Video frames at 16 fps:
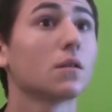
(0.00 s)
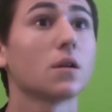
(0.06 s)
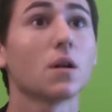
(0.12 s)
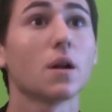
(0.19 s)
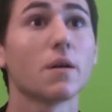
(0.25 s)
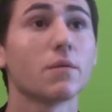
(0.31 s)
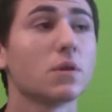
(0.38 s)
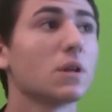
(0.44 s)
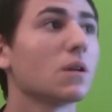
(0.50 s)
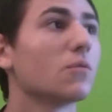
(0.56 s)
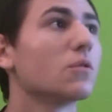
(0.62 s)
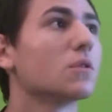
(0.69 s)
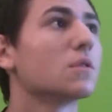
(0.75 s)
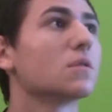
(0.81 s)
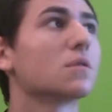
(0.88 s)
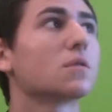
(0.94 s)
Everything
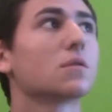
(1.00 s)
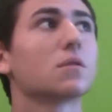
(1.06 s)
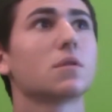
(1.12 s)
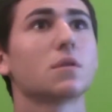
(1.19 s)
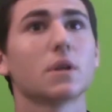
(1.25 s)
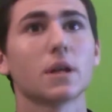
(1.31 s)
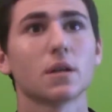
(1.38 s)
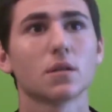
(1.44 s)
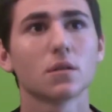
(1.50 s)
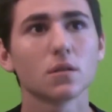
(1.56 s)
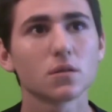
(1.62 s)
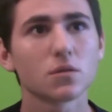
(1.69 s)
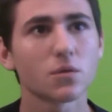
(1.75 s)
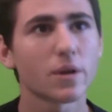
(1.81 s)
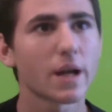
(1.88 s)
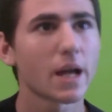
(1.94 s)
was
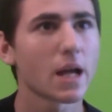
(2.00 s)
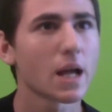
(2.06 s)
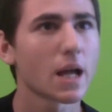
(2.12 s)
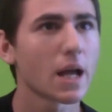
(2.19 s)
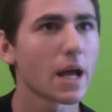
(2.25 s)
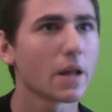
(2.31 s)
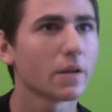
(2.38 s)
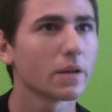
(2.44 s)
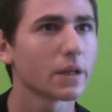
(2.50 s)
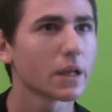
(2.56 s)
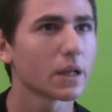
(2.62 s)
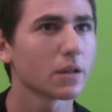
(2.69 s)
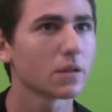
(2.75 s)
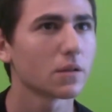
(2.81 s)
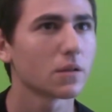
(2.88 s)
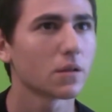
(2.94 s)
sort of
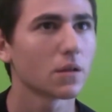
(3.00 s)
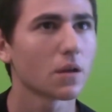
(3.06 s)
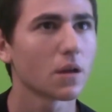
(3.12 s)
elegant.